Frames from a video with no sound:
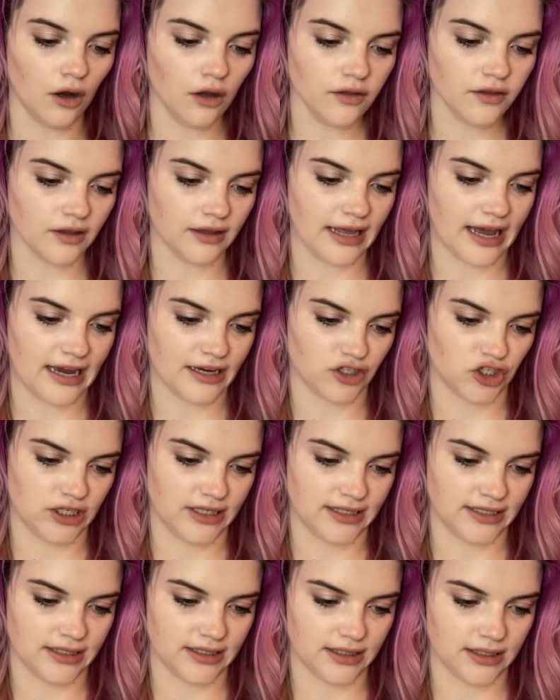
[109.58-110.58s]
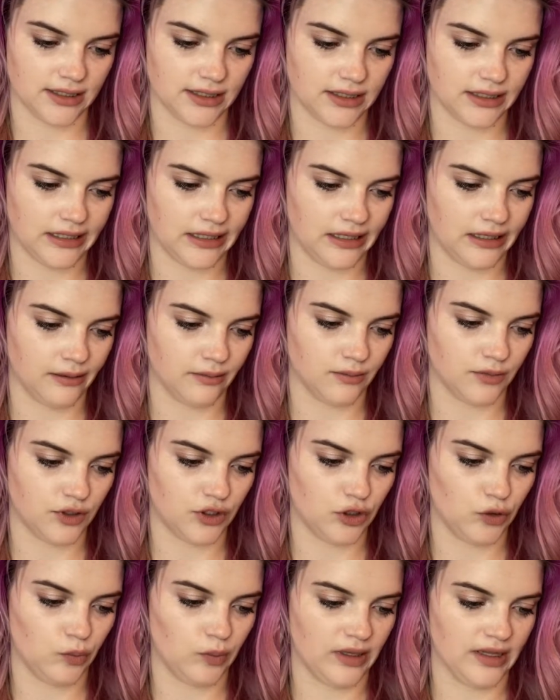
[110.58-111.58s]
the lashes seem
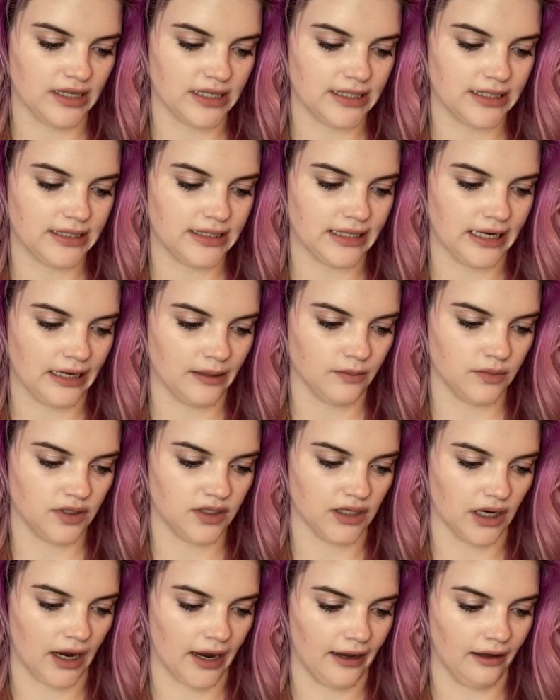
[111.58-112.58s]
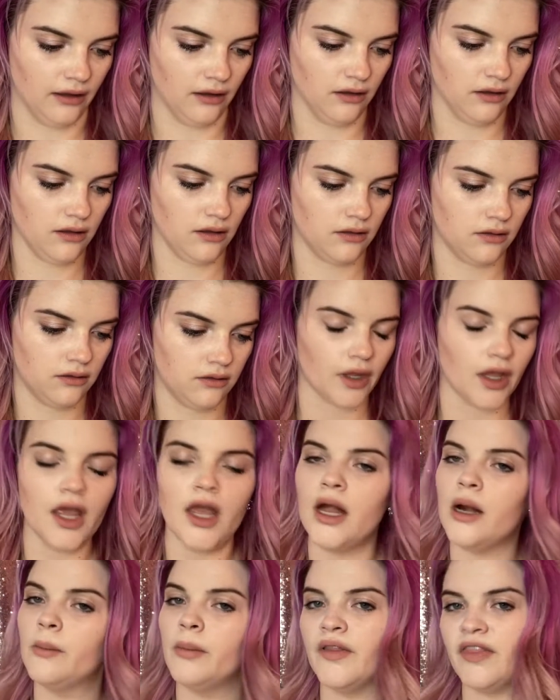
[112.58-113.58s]
to be the same style,
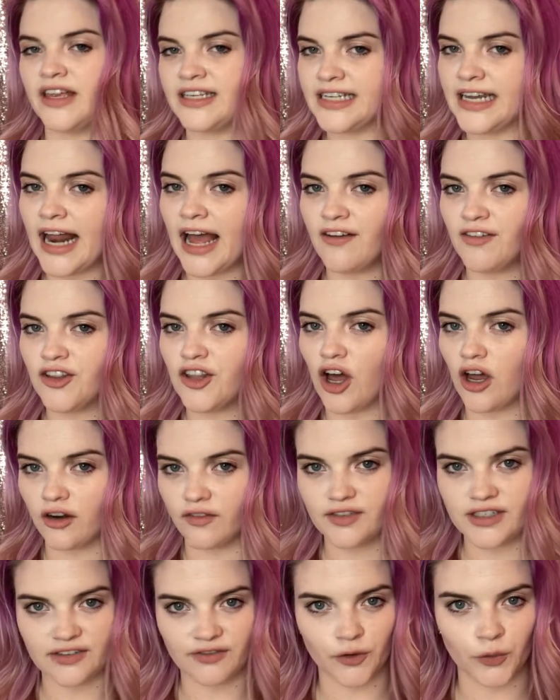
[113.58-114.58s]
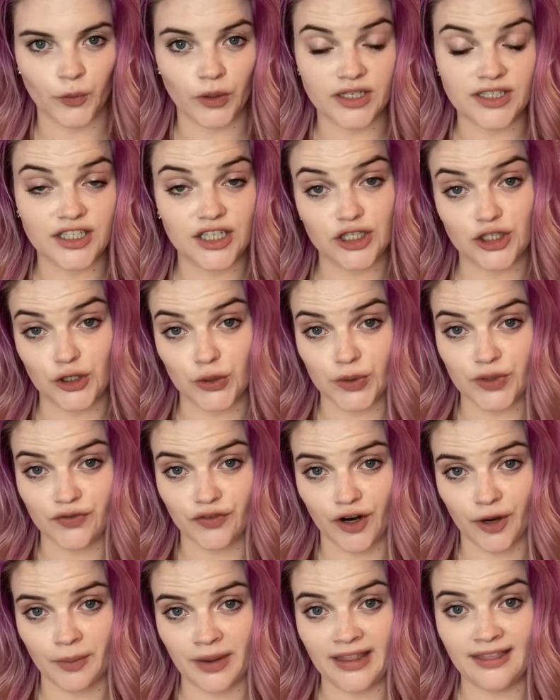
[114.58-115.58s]
but they did have a lot of different ones to choose
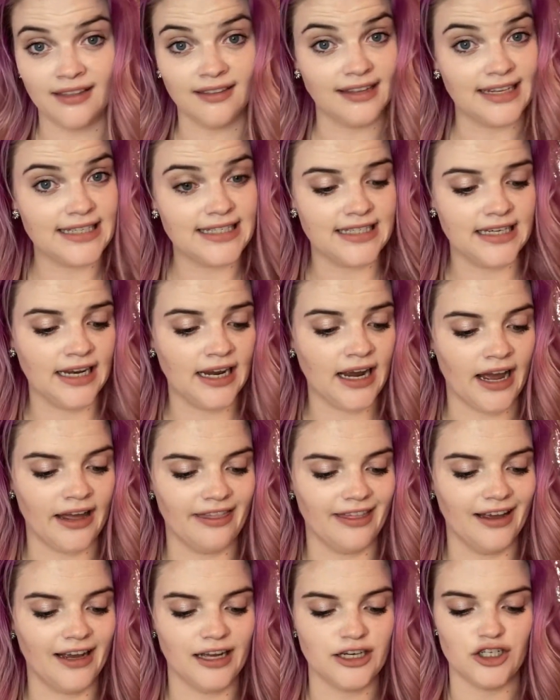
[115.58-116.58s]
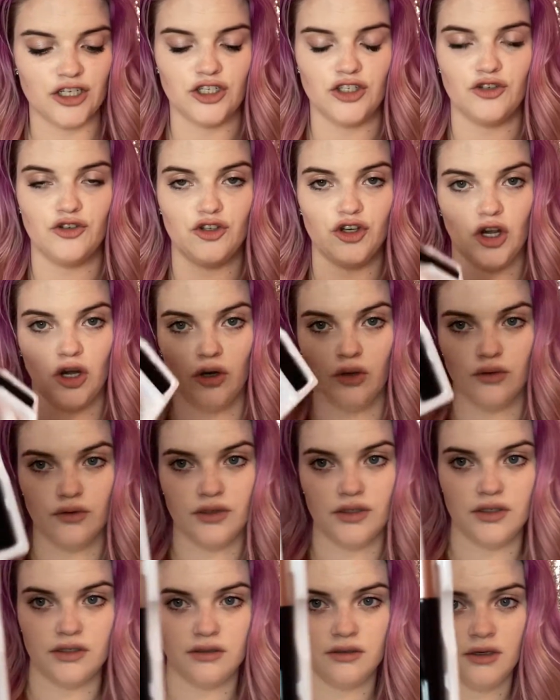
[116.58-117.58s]
from in the listing. I think I just
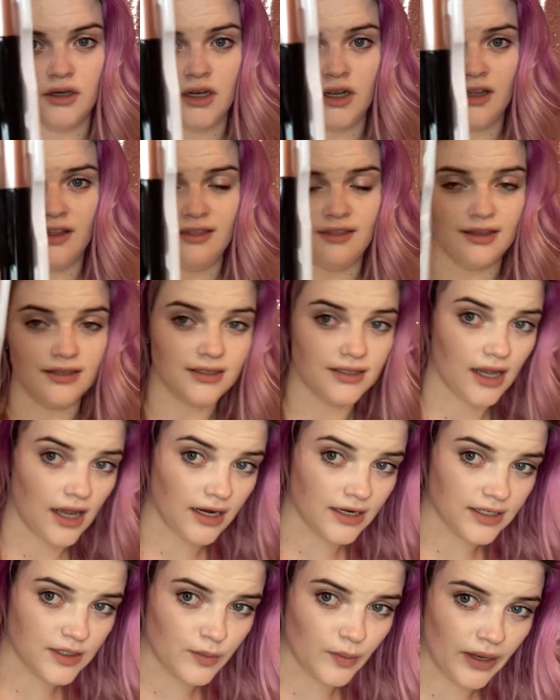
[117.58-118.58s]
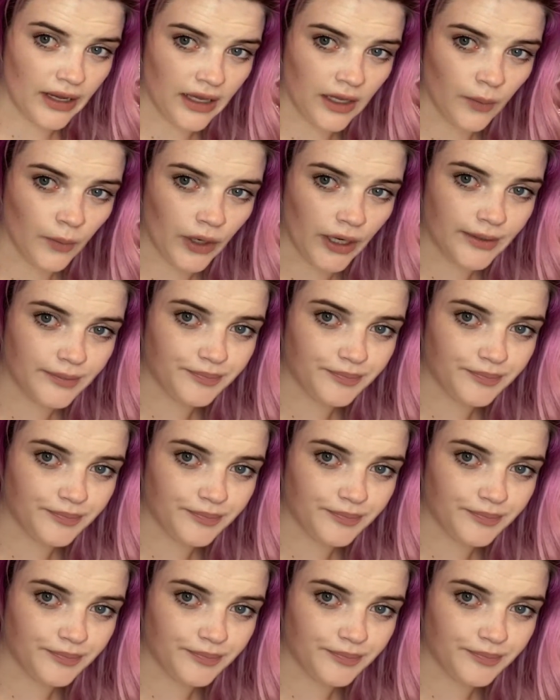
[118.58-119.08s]
chose this kind of spiky one.